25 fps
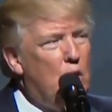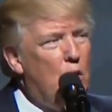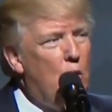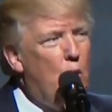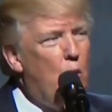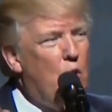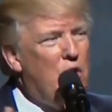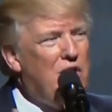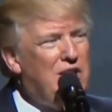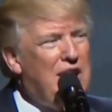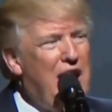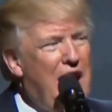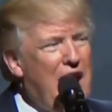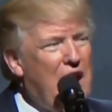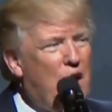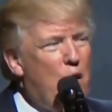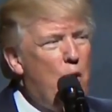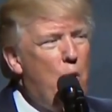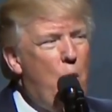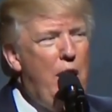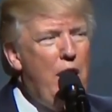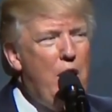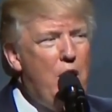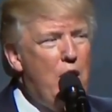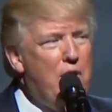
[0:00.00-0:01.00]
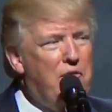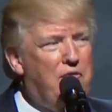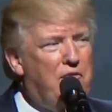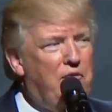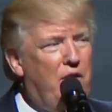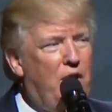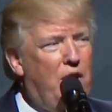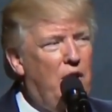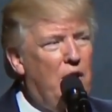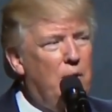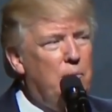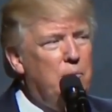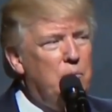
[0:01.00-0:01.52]
who would take away our
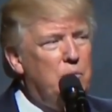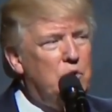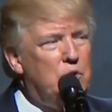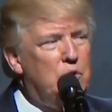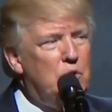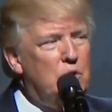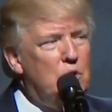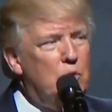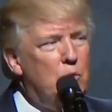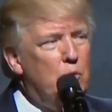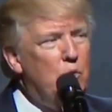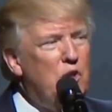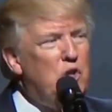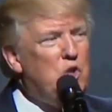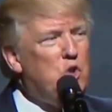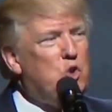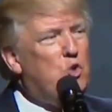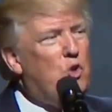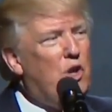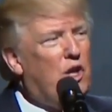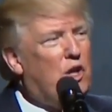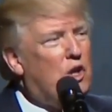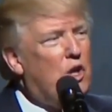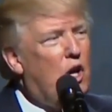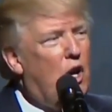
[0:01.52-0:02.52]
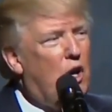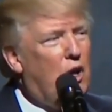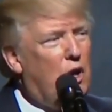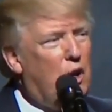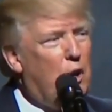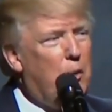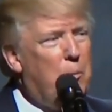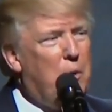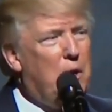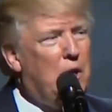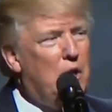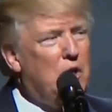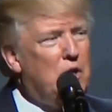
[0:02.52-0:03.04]
freedoms, restrict our
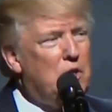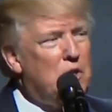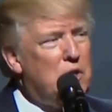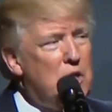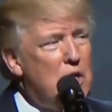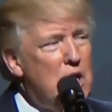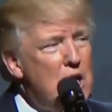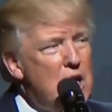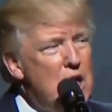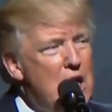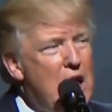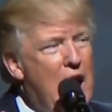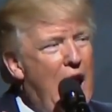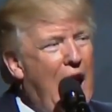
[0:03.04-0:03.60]
liberties,